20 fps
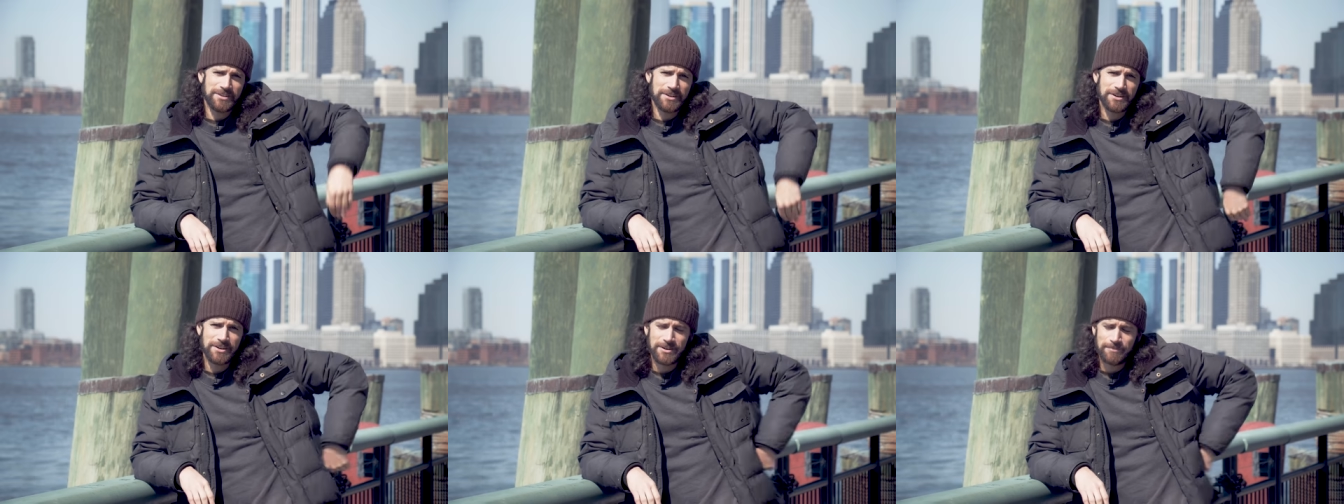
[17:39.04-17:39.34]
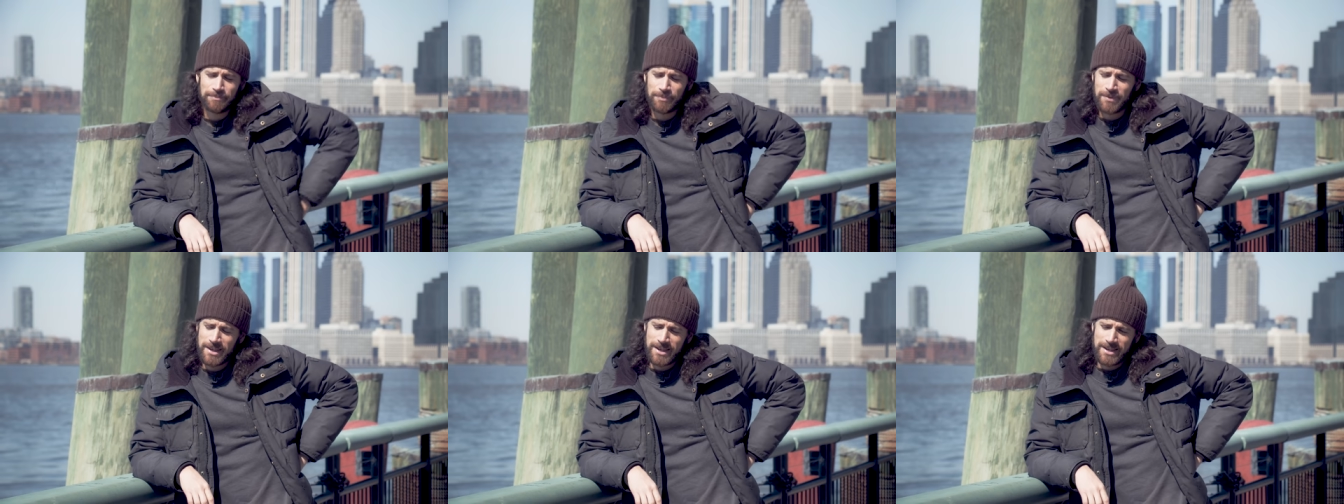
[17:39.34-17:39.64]
here.
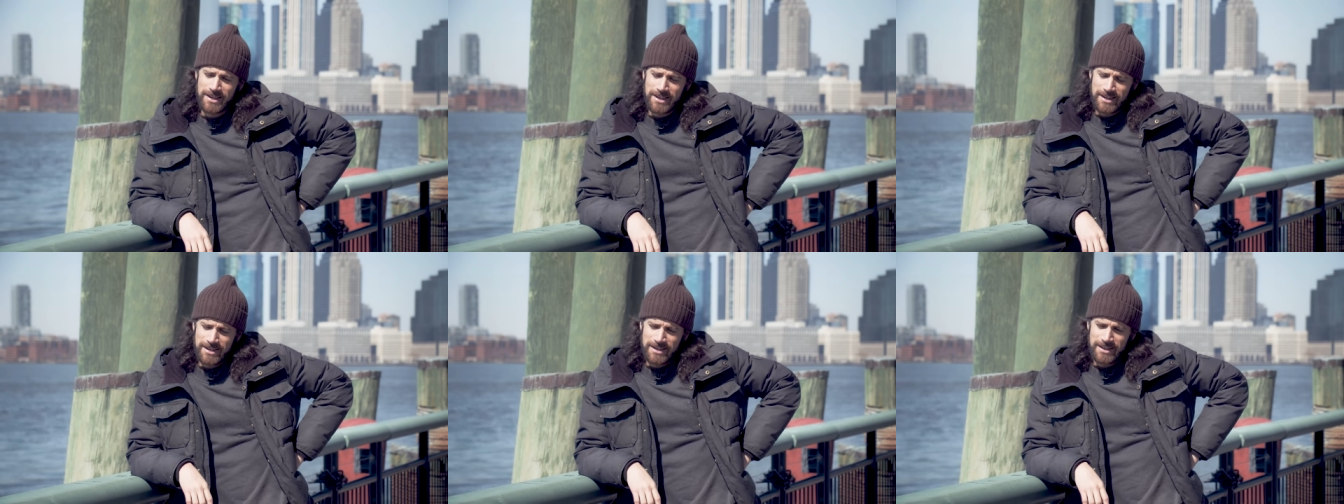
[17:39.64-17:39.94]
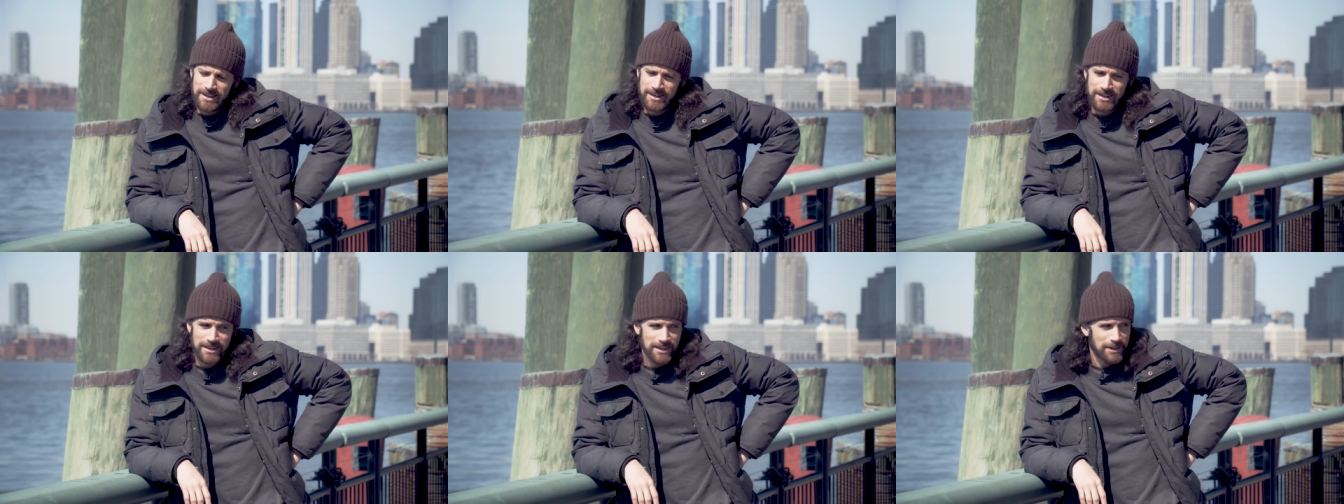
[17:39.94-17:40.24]

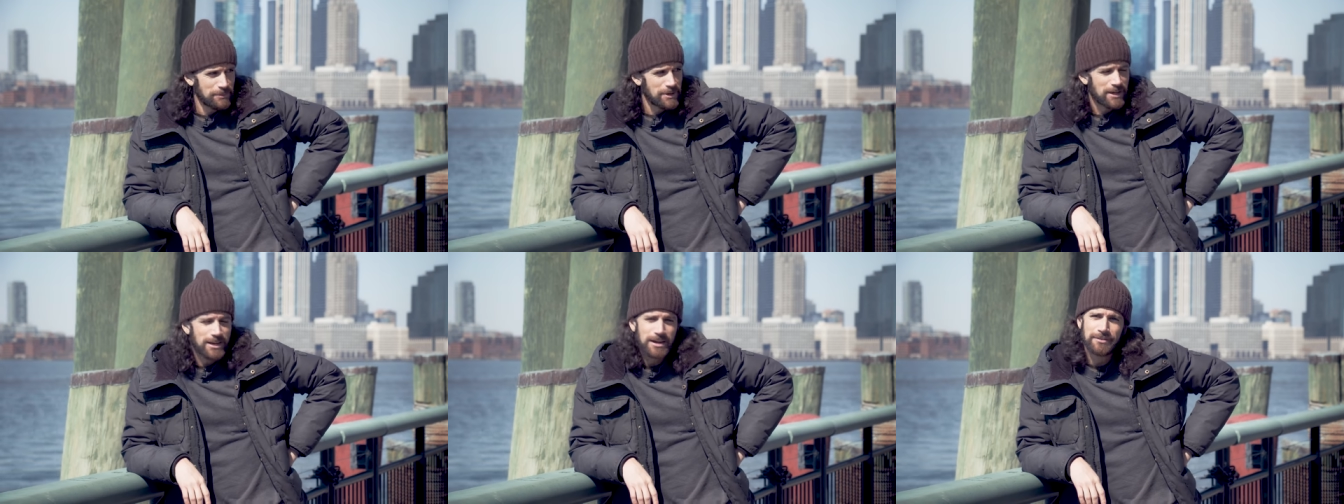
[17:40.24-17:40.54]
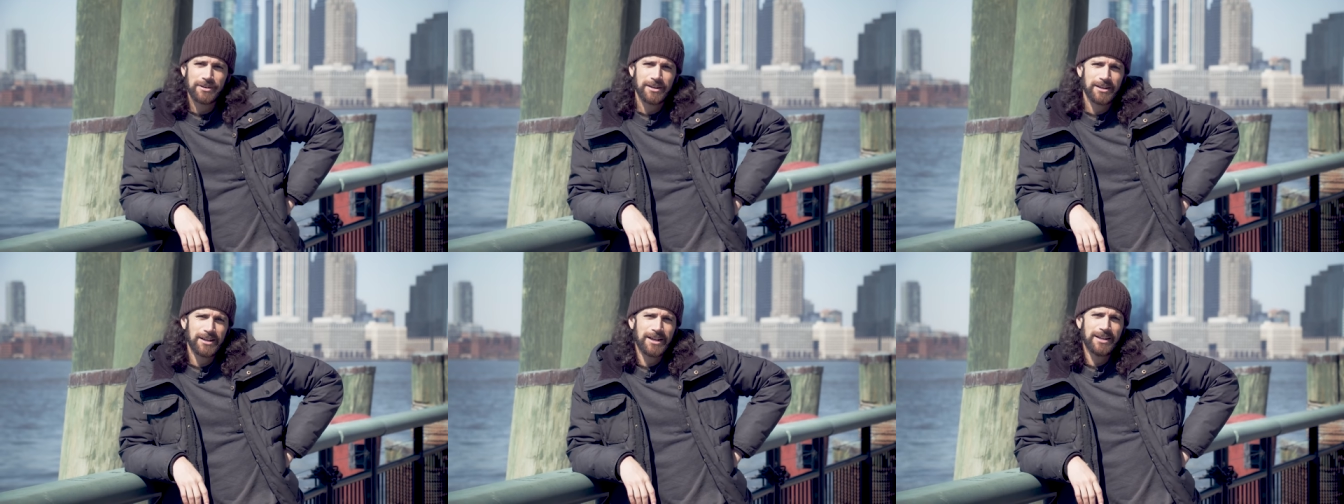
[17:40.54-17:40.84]
Uh, we
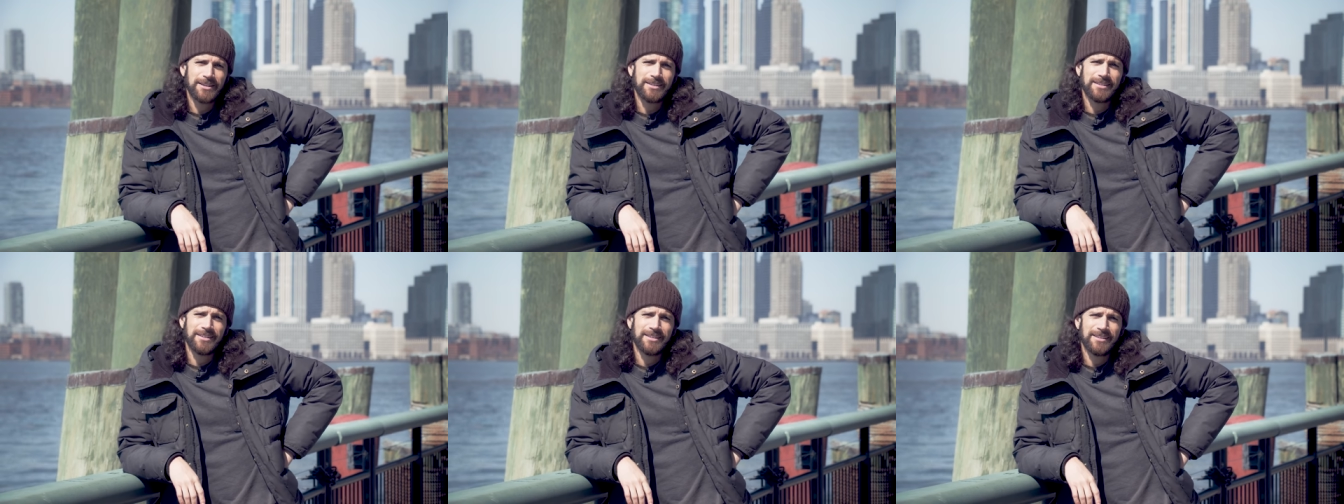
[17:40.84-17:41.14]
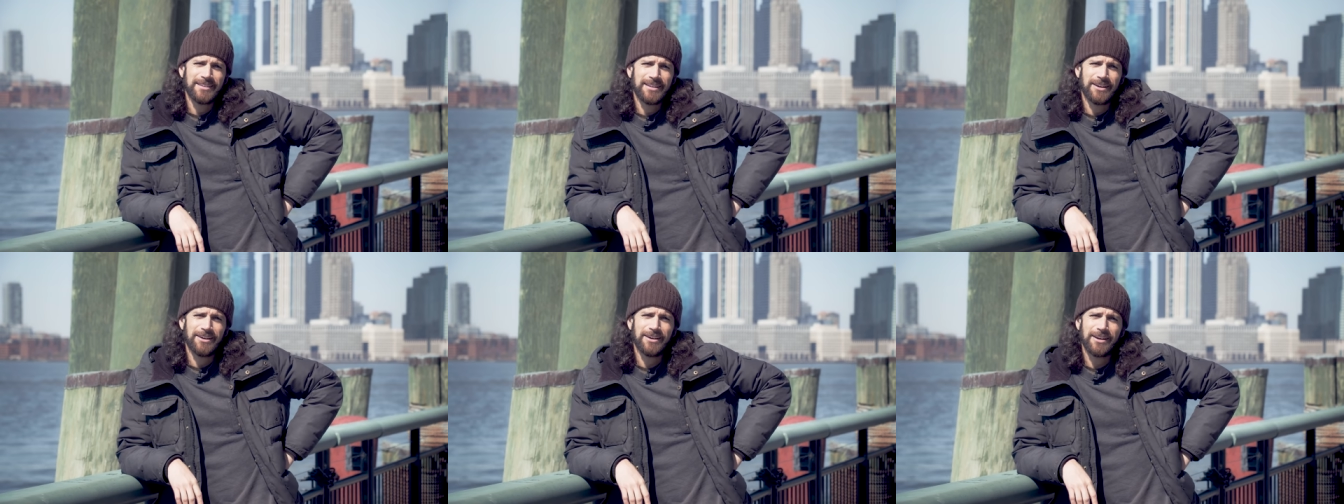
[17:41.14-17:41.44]
covered a lot.
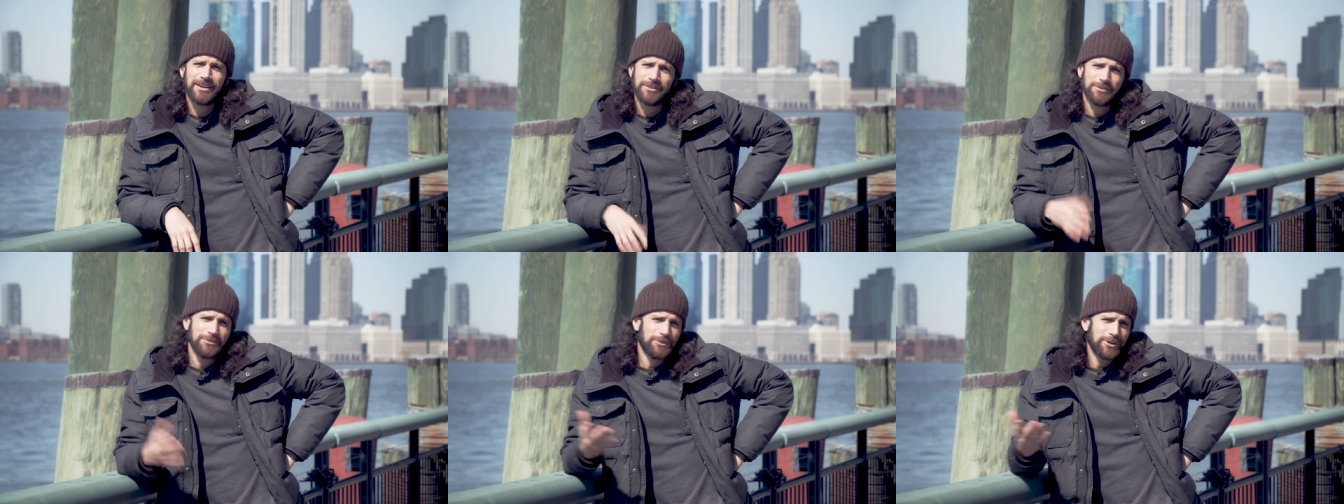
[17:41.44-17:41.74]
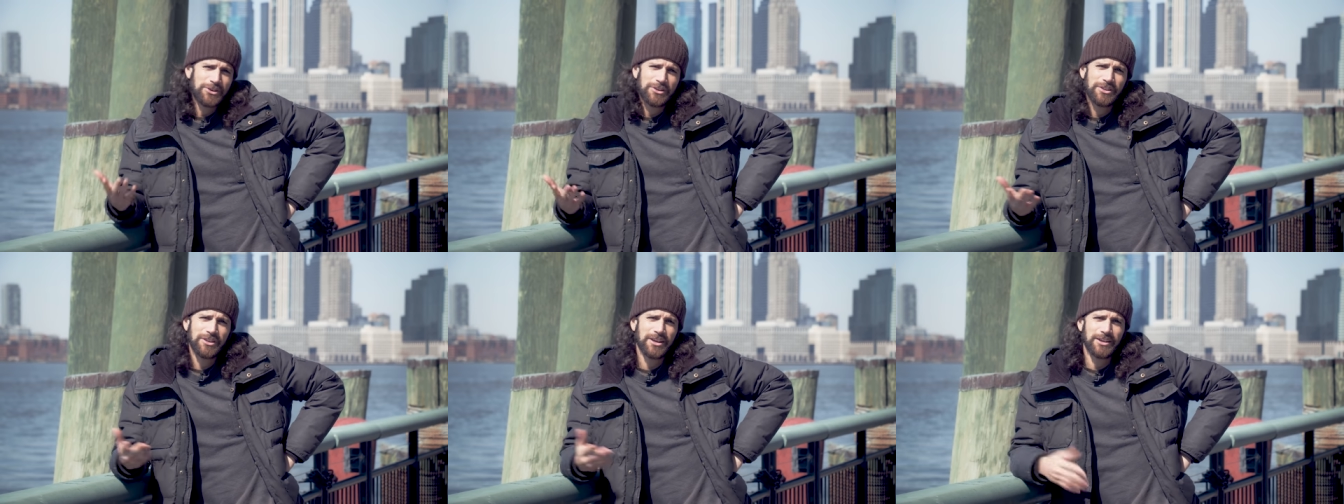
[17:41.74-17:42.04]
Eric, what
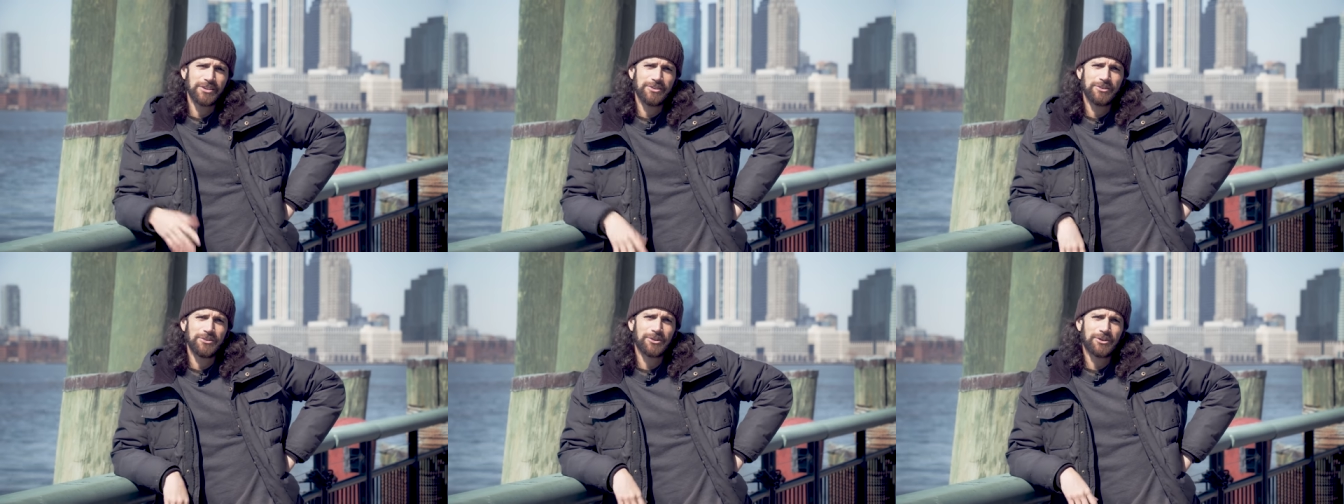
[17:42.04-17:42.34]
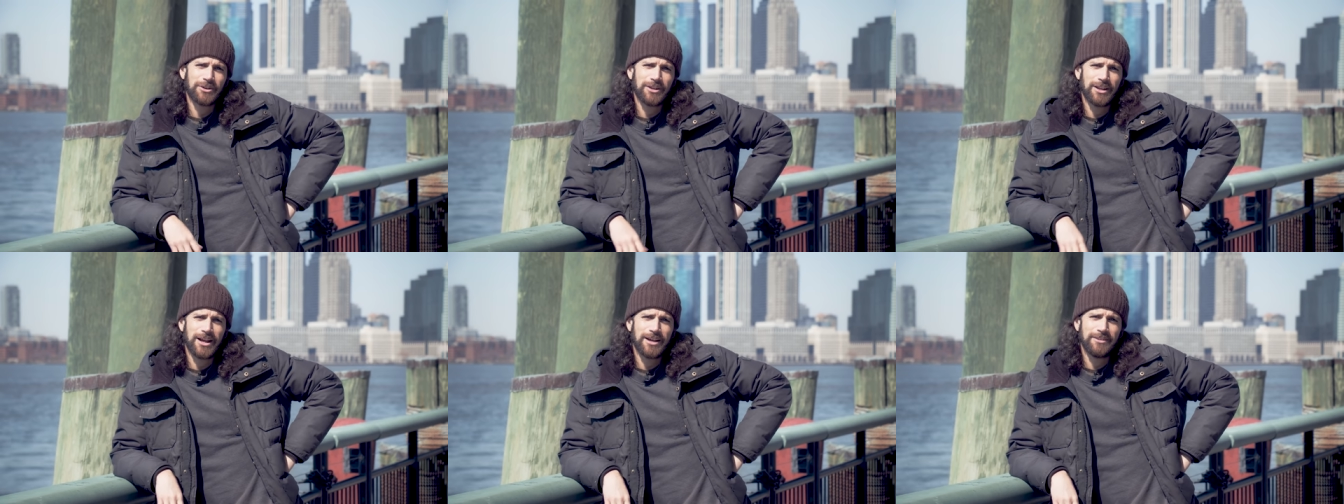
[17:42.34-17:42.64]
did you think? Did you
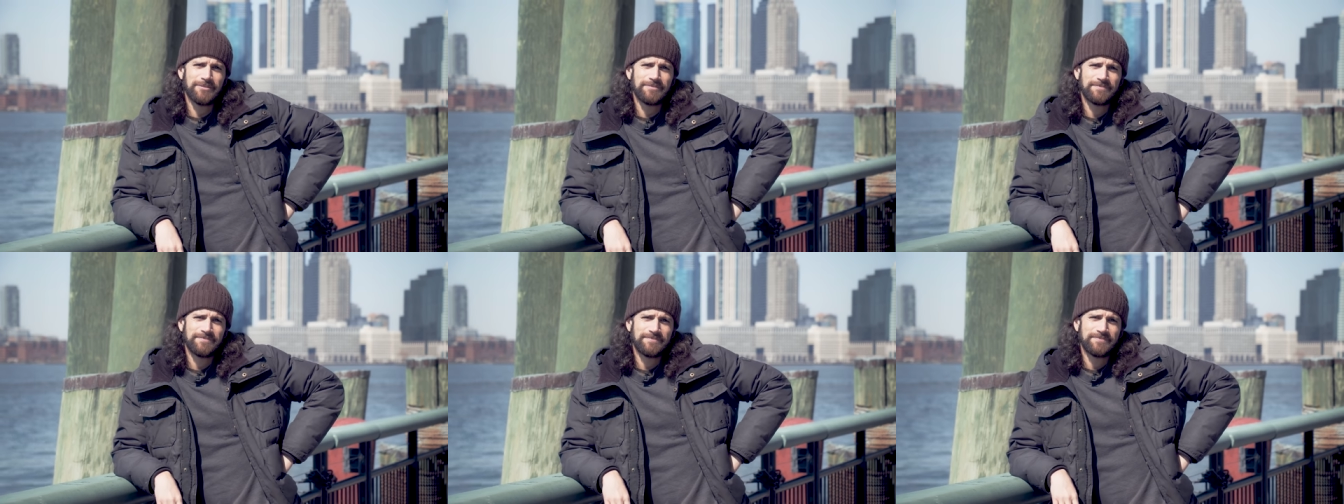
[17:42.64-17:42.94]
learn a lot?